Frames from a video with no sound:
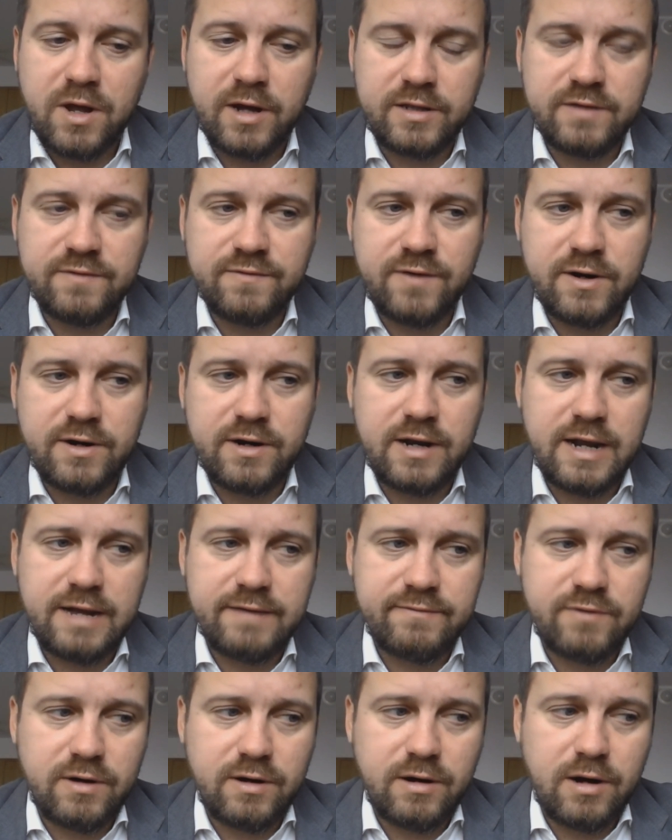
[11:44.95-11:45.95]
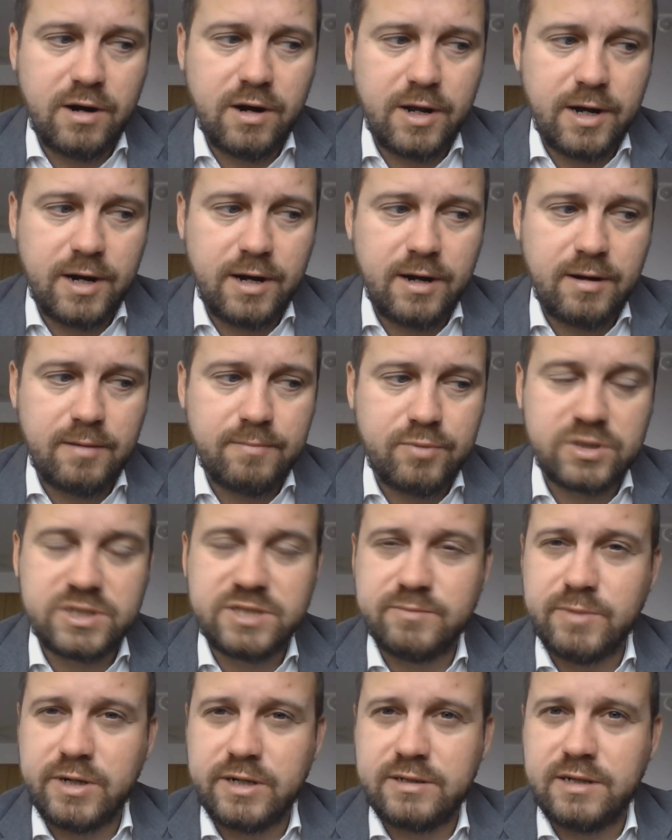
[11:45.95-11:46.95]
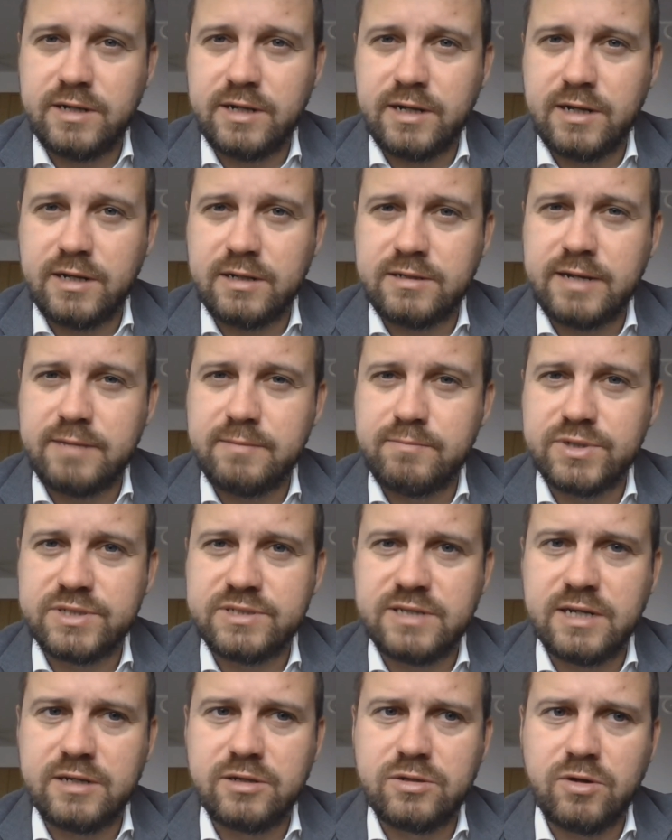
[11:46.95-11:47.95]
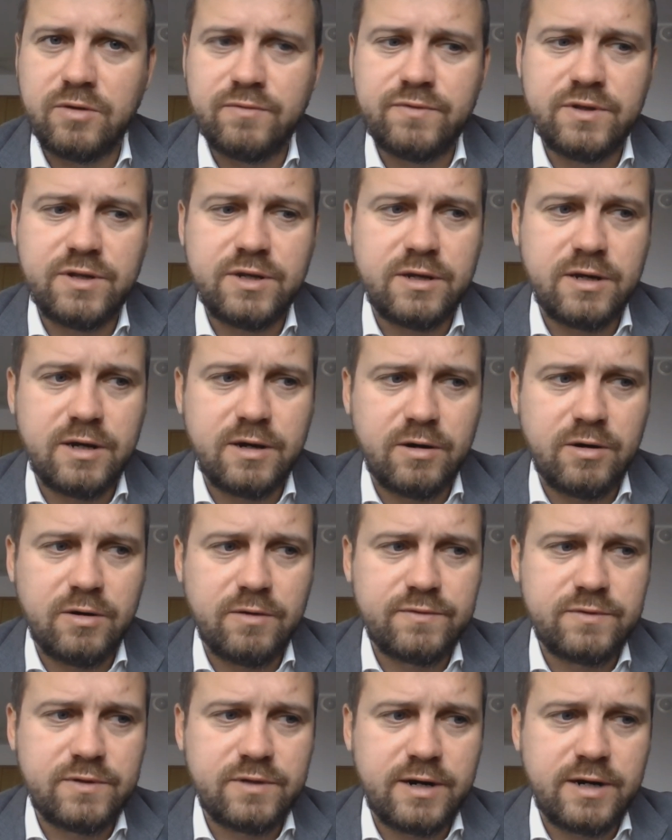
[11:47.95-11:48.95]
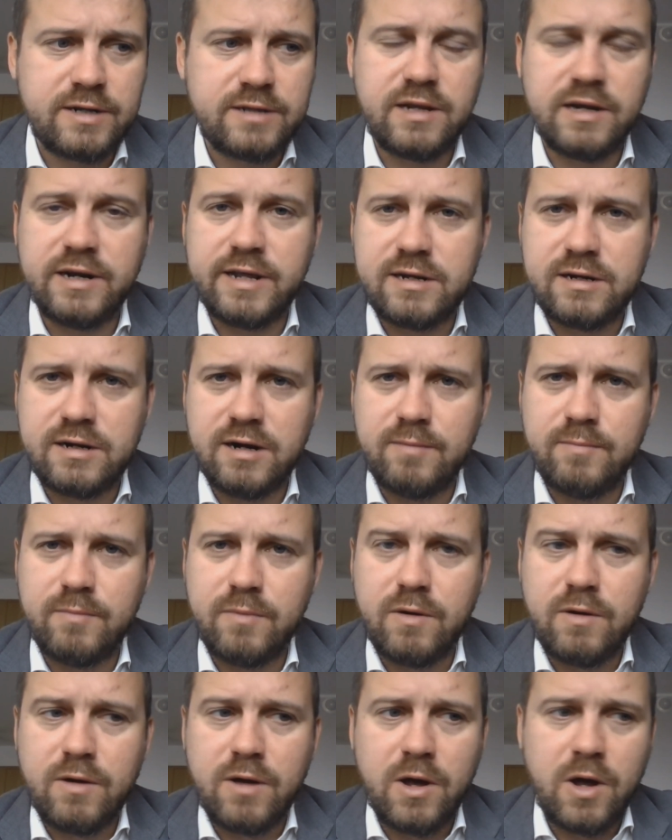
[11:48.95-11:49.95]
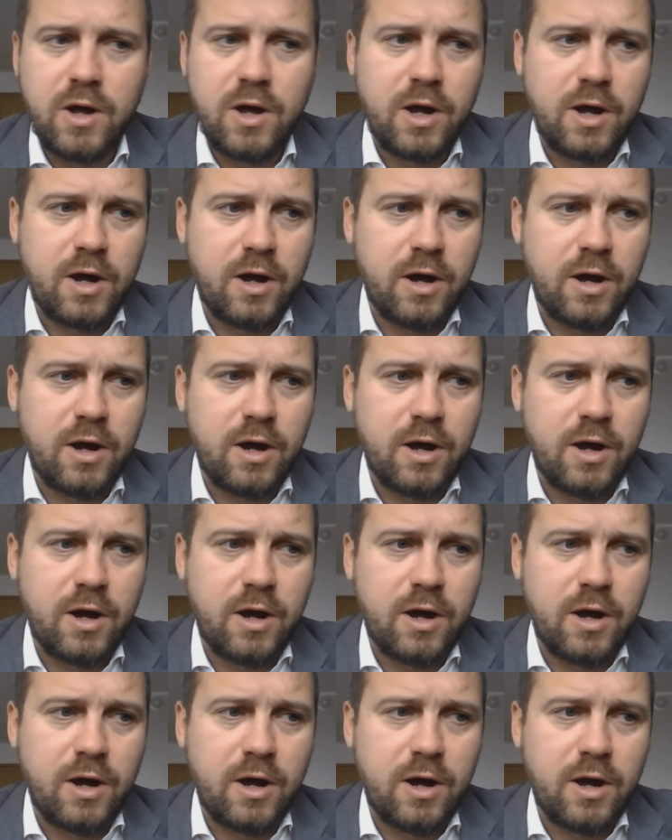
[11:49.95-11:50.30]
at the fund level approximately 10% of the rental income